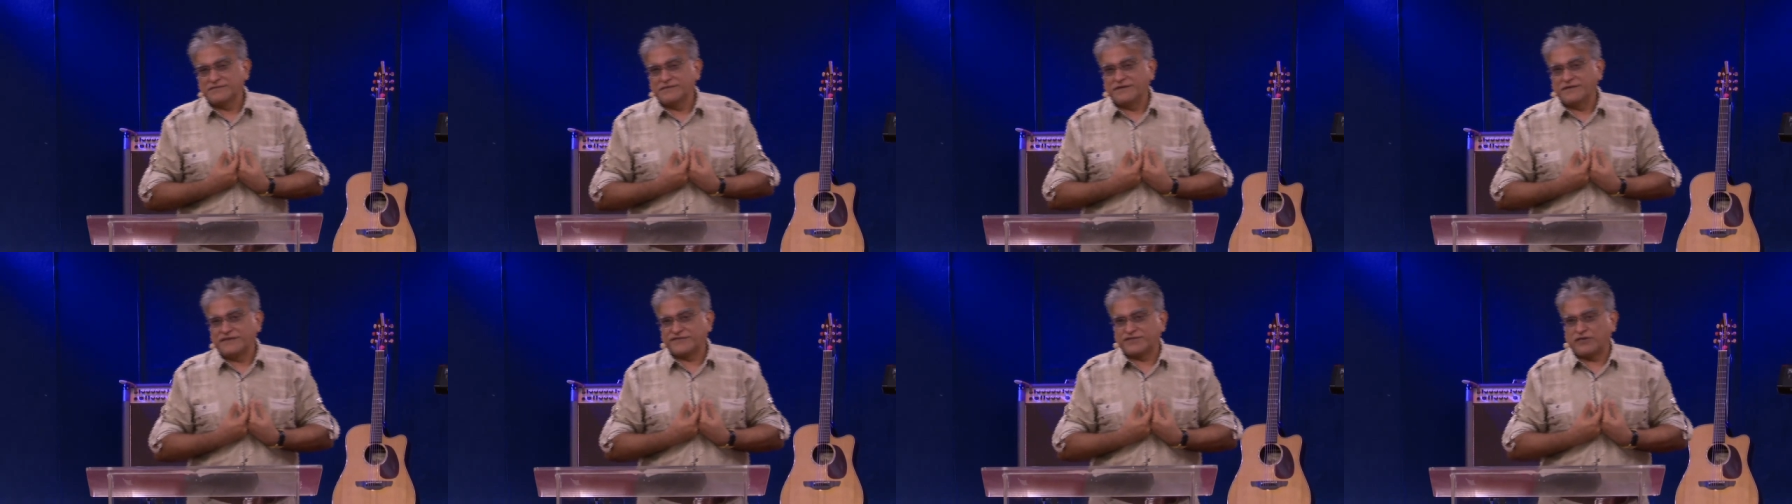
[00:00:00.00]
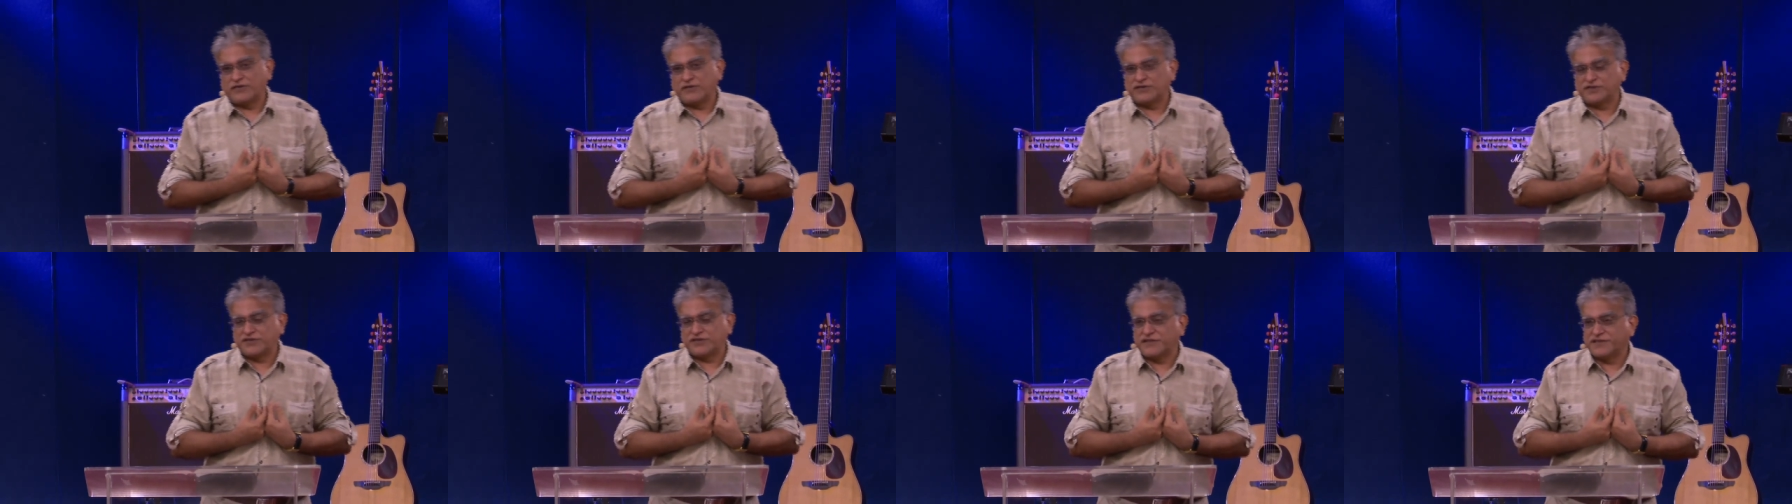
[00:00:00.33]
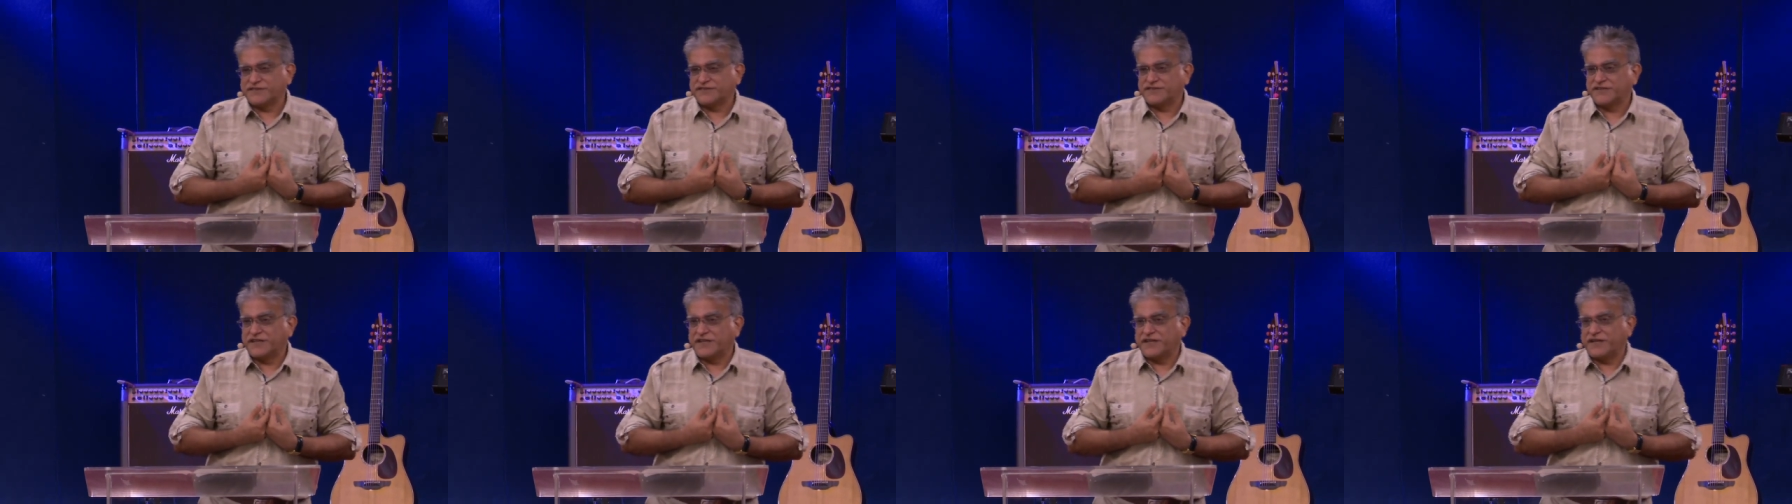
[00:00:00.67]
It's not
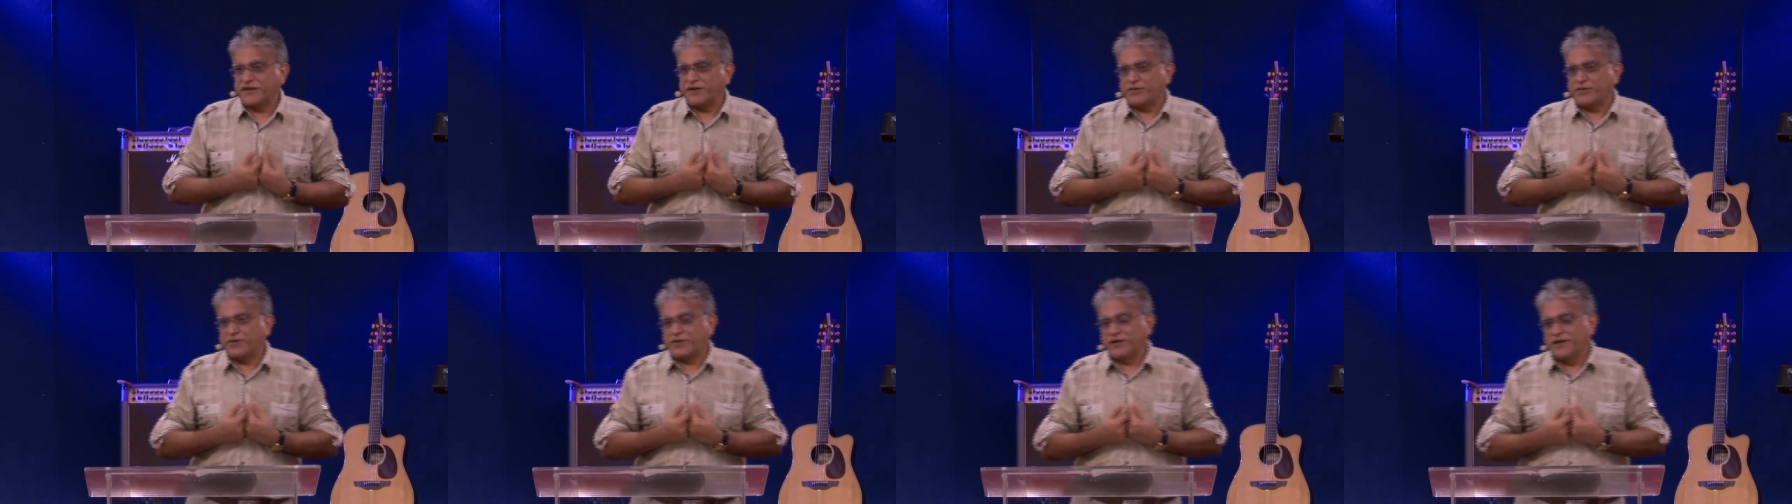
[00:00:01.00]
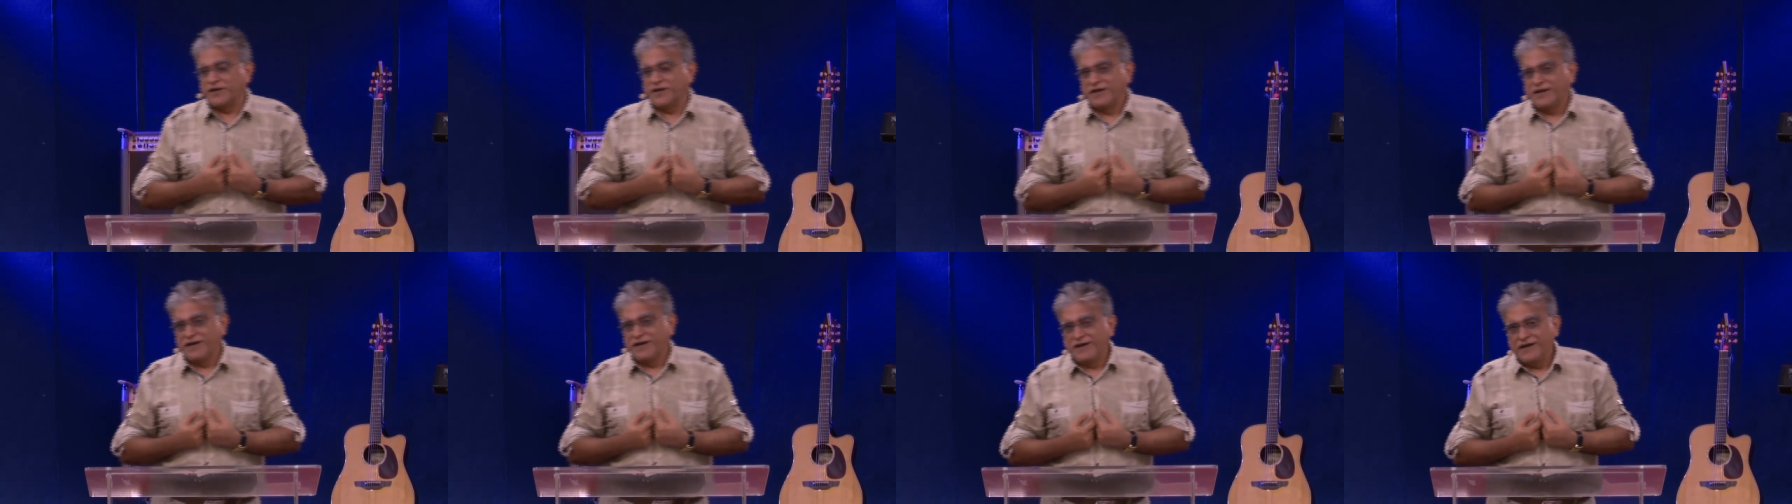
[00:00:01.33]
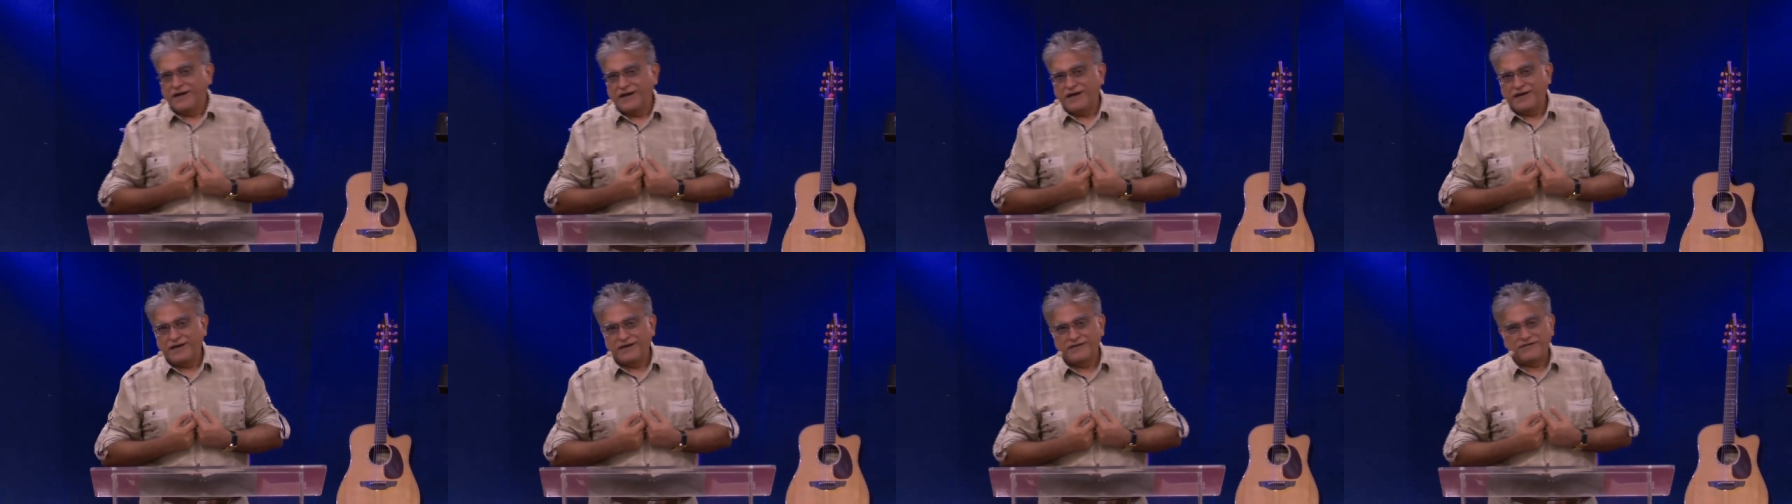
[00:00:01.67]
just getting into
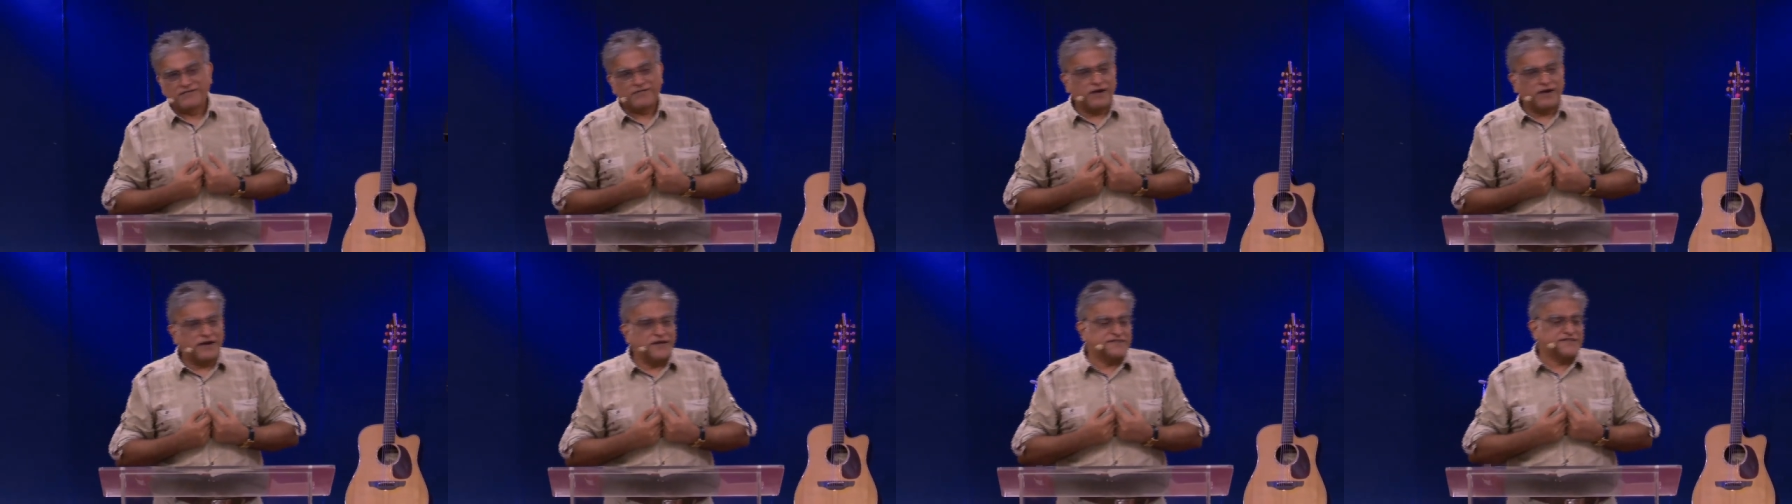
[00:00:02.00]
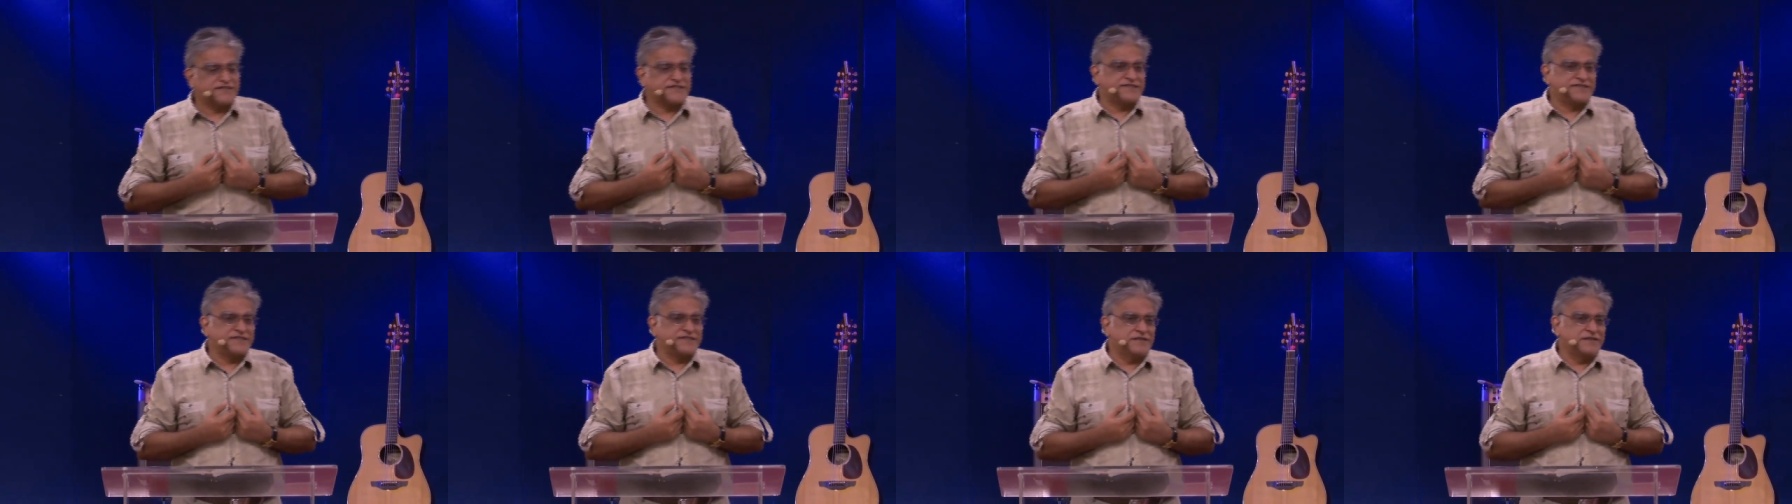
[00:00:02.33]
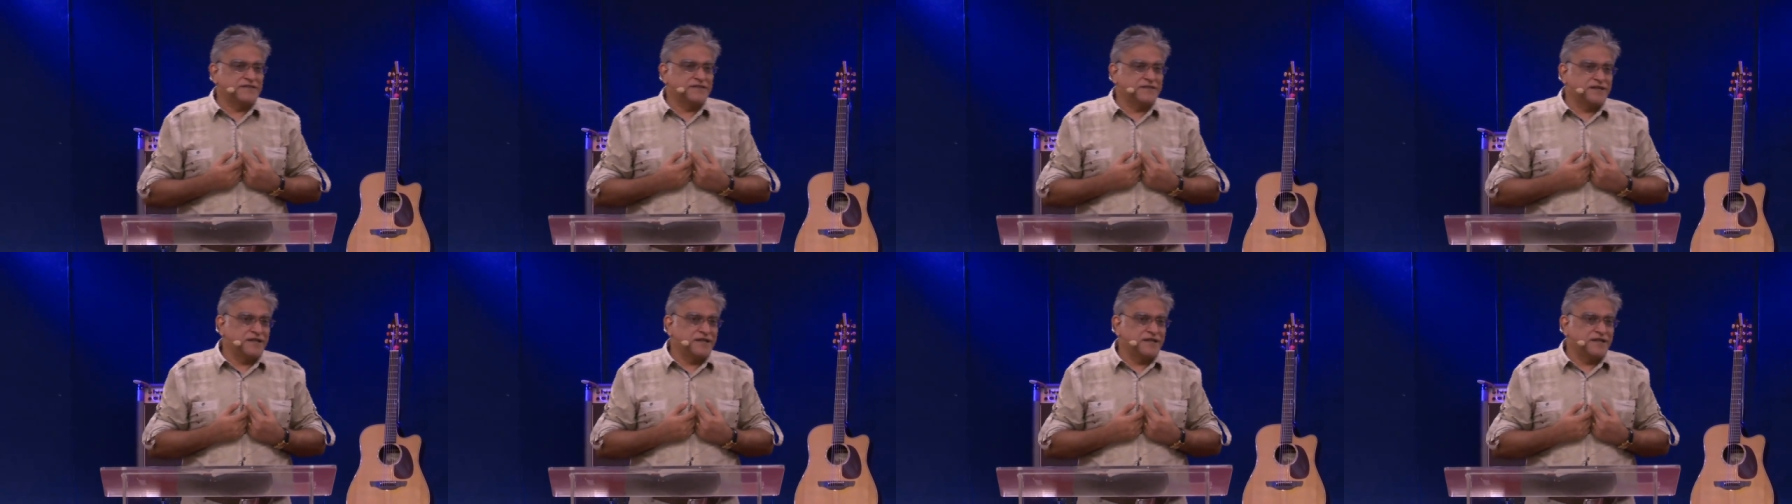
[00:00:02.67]
a dry sinner,